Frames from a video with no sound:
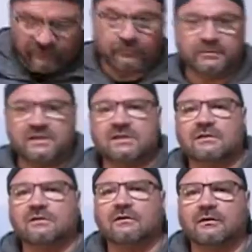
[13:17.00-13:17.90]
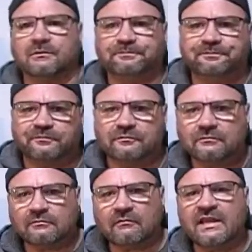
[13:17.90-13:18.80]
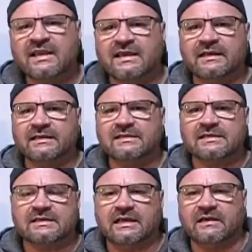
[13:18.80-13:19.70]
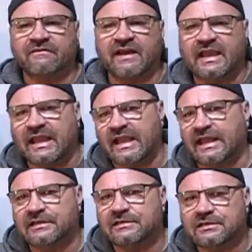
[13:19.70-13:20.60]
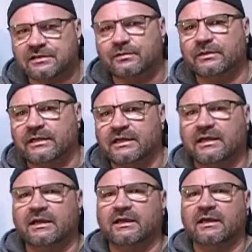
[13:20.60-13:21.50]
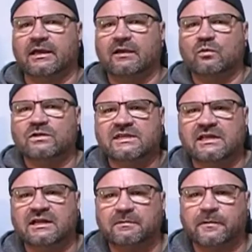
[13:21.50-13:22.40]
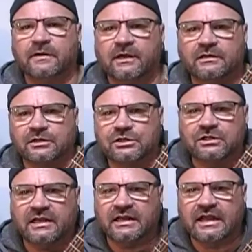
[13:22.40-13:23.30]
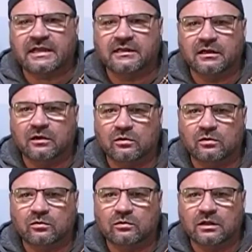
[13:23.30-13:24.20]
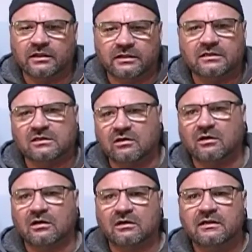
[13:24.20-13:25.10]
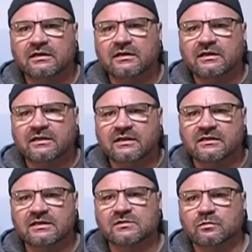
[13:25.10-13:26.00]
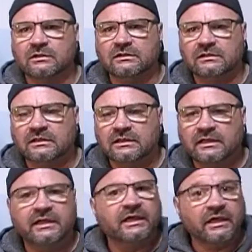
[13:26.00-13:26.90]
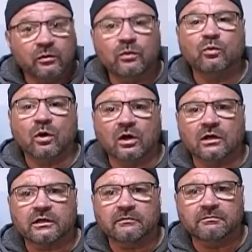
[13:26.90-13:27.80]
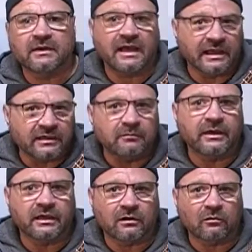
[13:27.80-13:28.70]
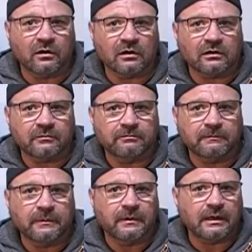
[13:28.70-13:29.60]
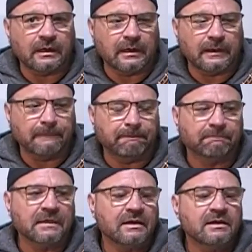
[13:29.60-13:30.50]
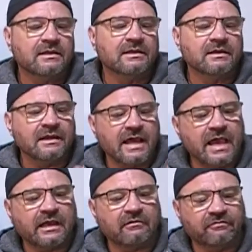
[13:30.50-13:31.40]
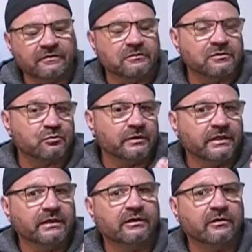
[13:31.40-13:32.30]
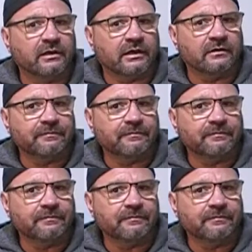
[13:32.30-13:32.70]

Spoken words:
from this guitar is if I had to do a gig and was in a pinch and had no other guitar than this one, it would work. I could make it work. The neck feels really good.